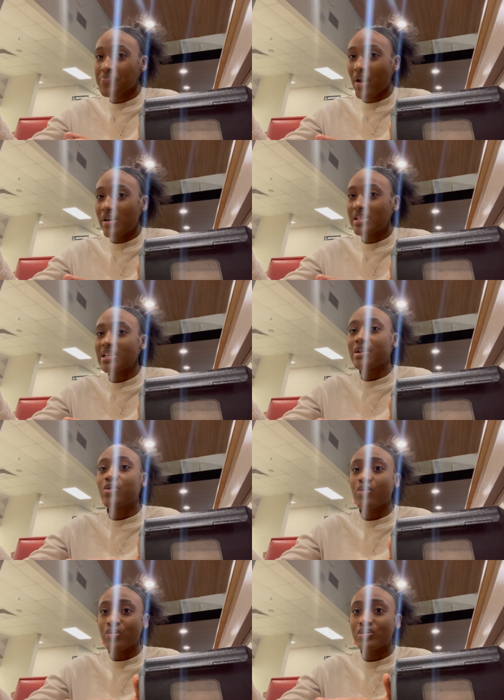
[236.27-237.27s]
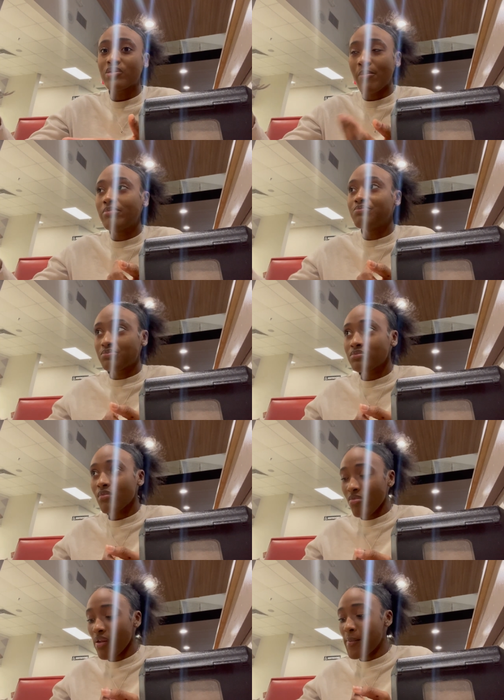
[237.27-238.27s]
It tastes like noodles.
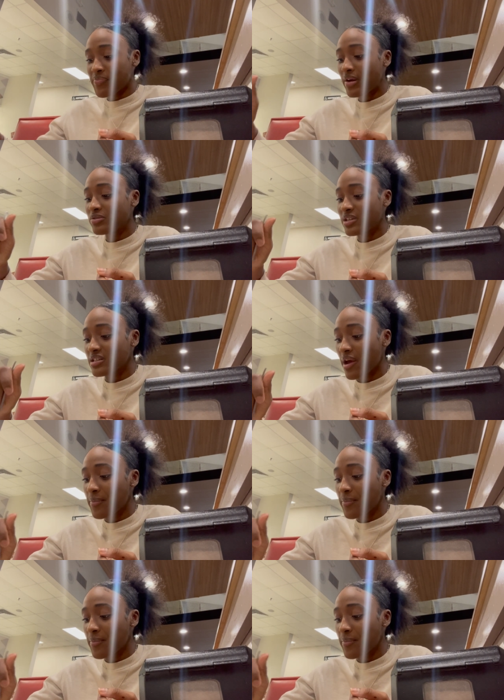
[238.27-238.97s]
That's what it tastes like.